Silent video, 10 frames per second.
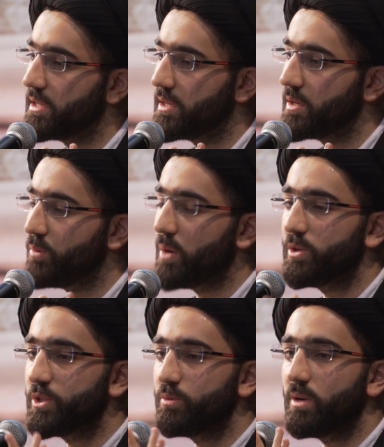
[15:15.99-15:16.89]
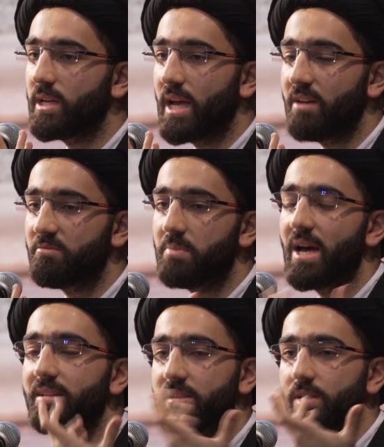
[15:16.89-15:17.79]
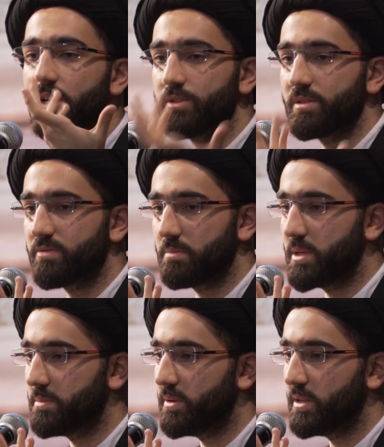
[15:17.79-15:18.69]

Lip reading: Why would you want to have bad intentions for people?